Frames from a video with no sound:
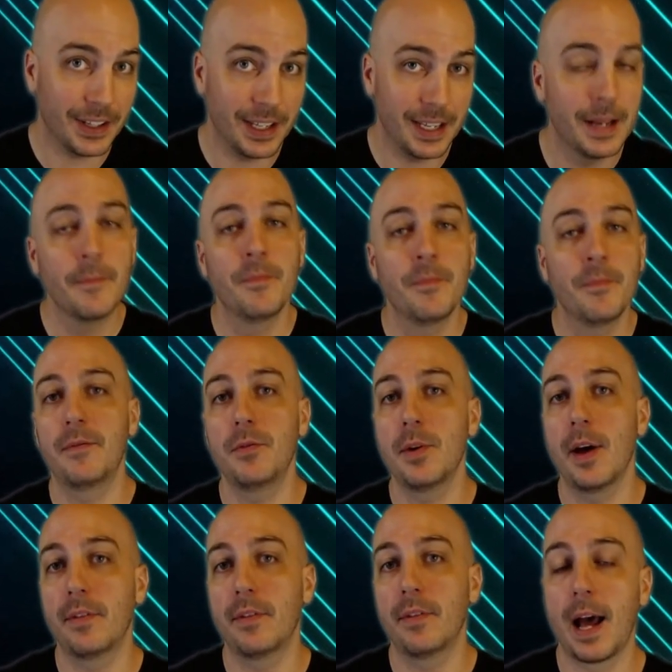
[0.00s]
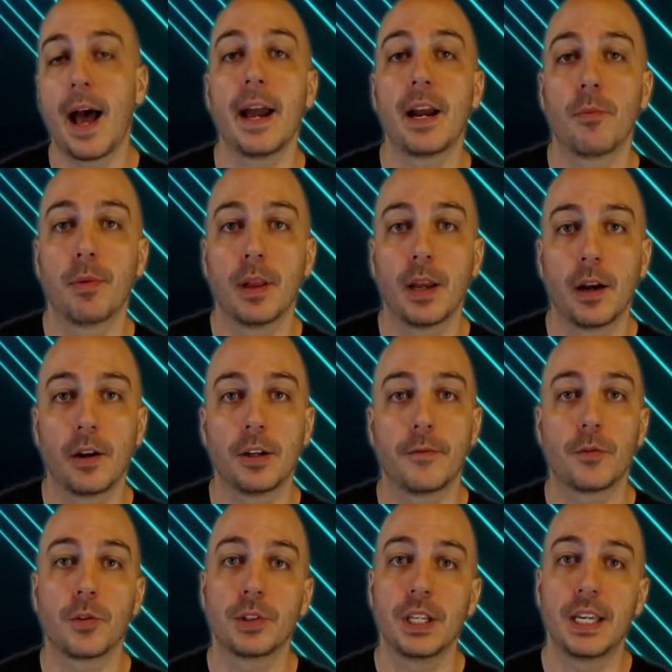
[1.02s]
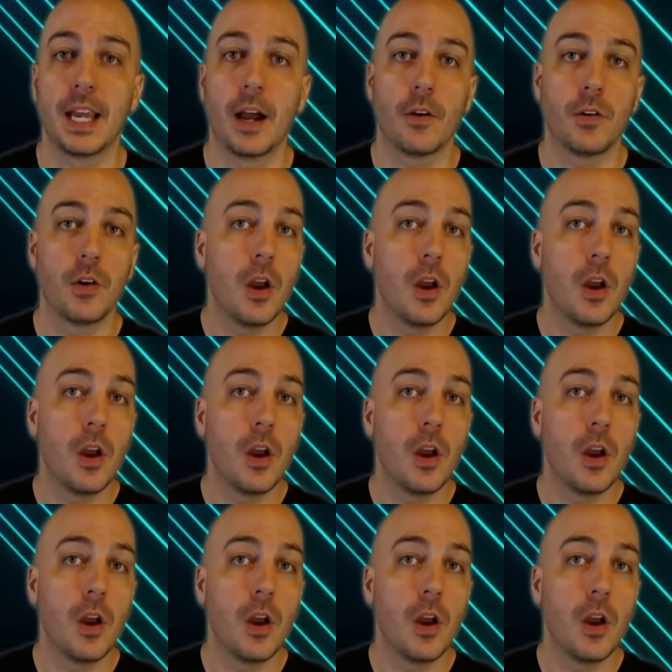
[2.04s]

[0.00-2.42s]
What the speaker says: in with that little effect right there.